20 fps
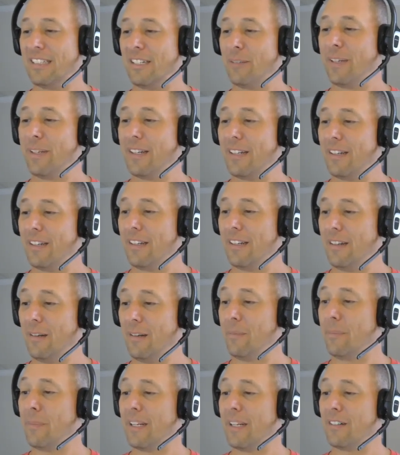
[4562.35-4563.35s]
It'll be
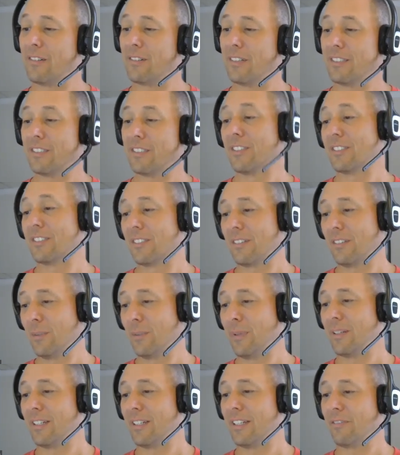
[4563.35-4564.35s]
interesting. So it's a
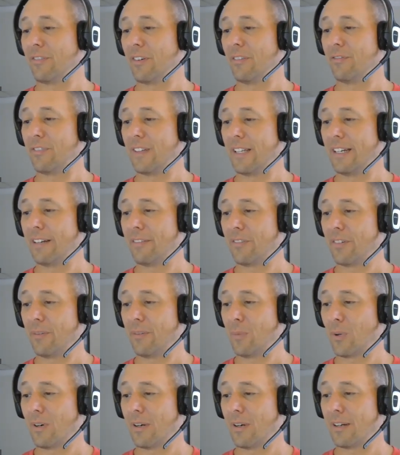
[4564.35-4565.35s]
little bit different flavor
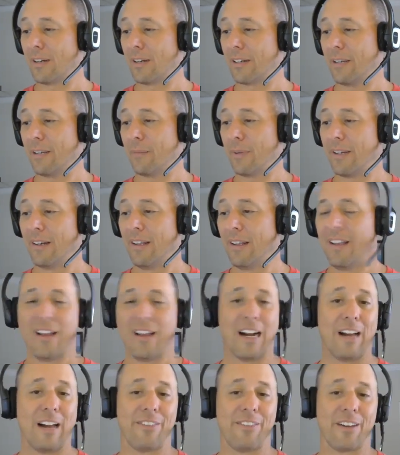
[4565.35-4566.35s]
of Meraki, but
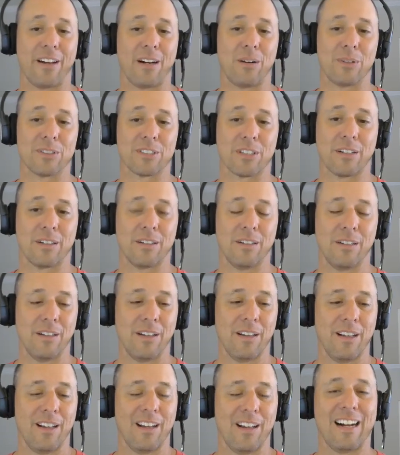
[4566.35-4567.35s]
I
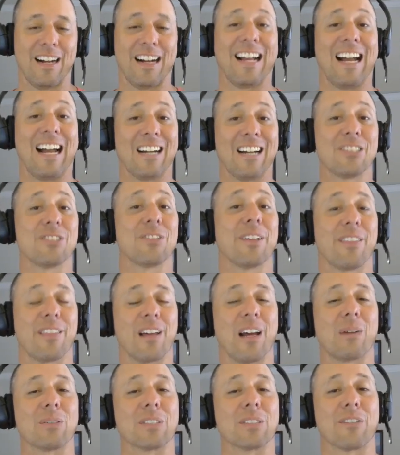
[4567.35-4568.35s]
actually
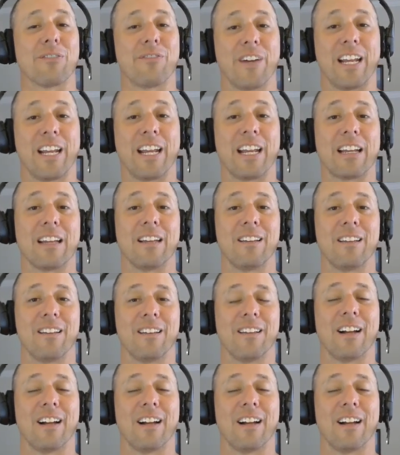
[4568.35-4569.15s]
thought it was a fake.